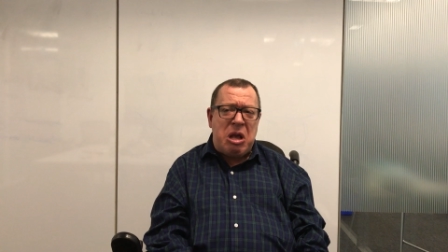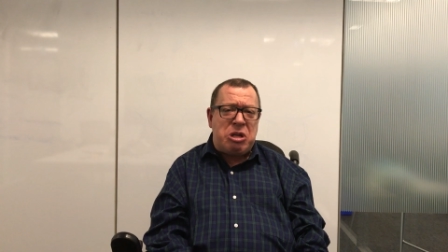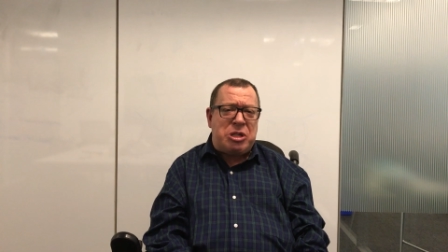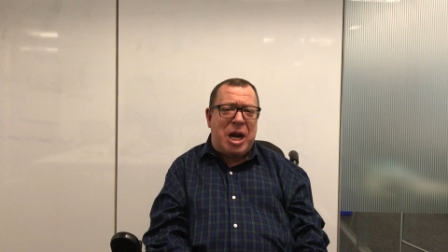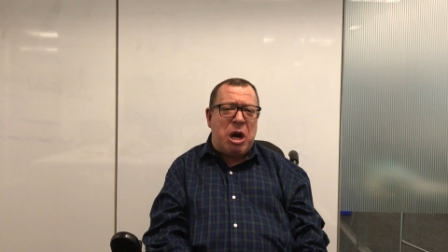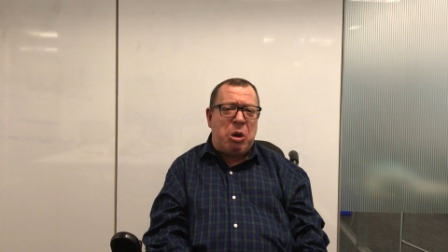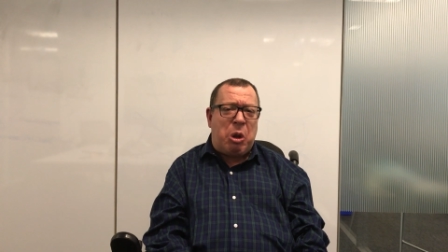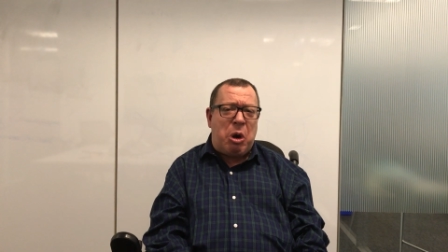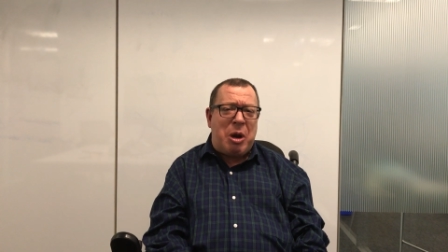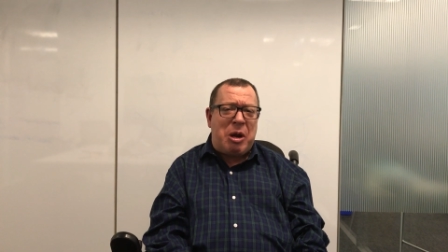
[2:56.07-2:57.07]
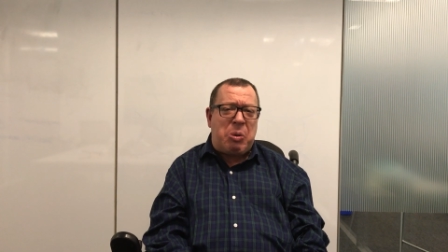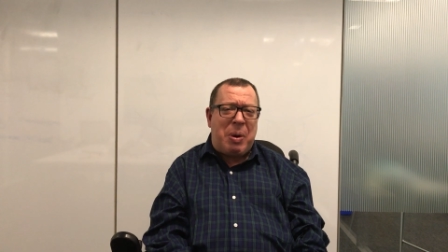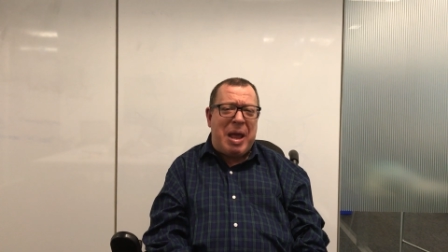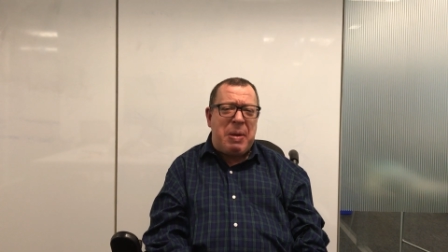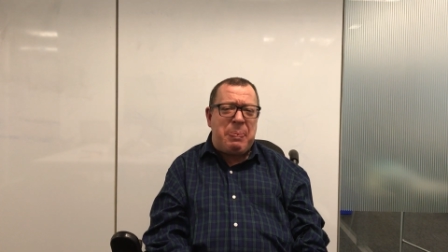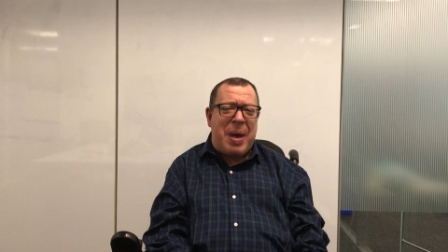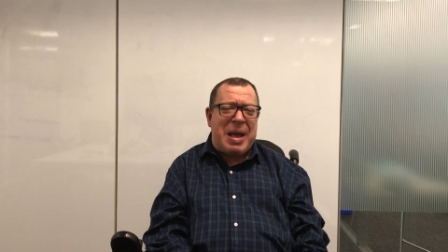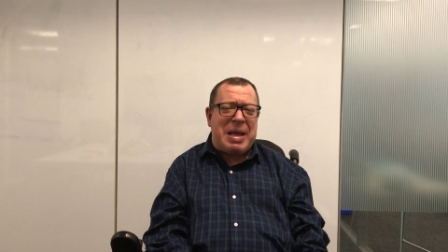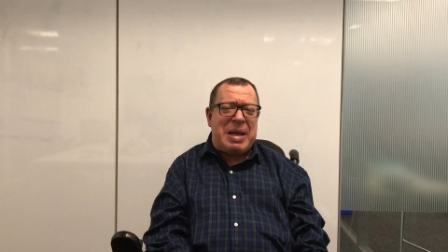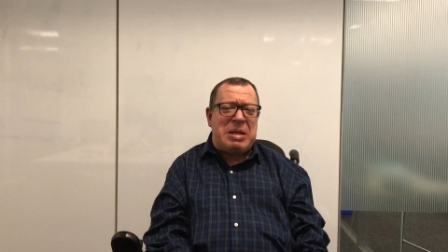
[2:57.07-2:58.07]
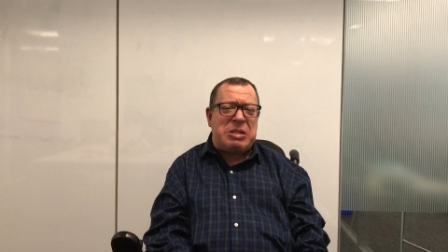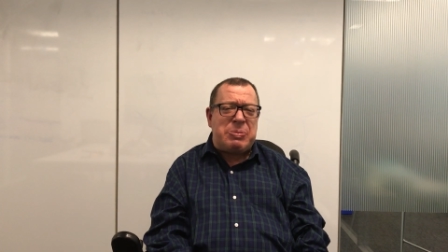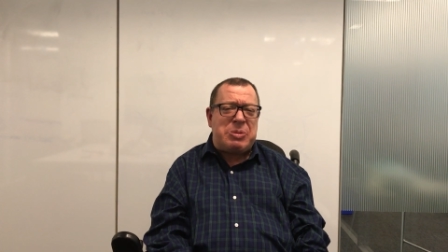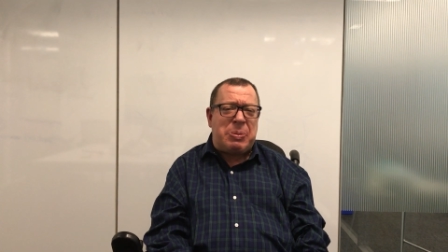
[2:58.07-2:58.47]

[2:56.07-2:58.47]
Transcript: shared learning, create mechanisms